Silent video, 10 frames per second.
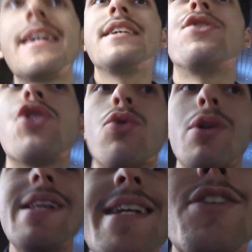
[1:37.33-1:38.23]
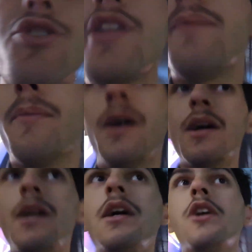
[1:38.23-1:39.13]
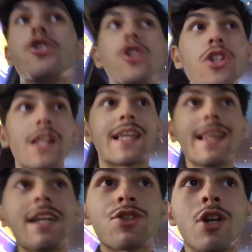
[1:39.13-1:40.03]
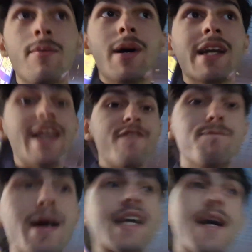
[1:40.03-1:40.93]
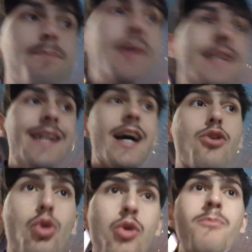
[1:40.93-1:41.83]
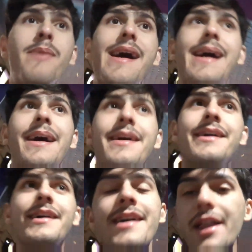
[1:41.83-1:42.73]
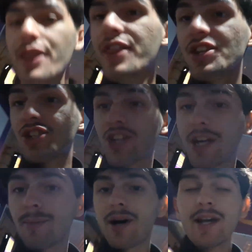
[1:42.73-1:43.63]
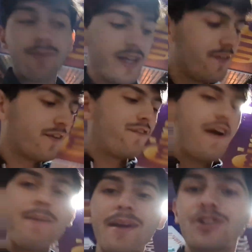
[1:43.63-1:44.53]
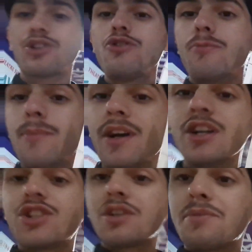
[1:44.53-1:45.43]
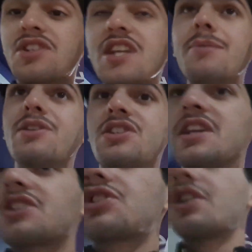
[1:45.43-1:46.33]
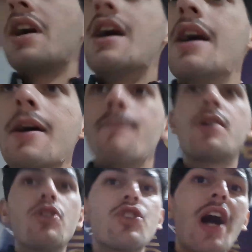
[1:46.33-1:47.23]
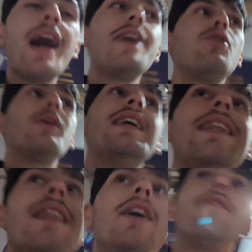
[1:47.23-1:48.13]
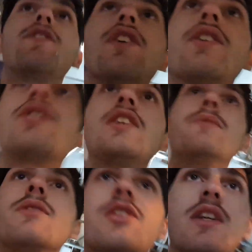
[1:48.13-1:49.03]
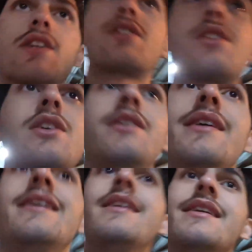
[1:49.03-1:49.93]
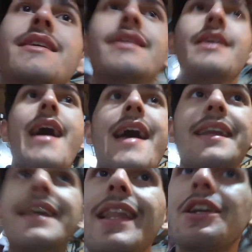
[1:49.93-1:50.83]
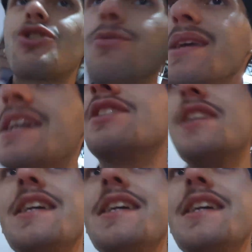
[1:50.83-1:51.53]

that is related to them. Just like last time I gave Maccabi a cucumber, this time I am giving Fatman Scoop some cinnamon sticks, because I know he loves cinnamon sticks, and he likes to make his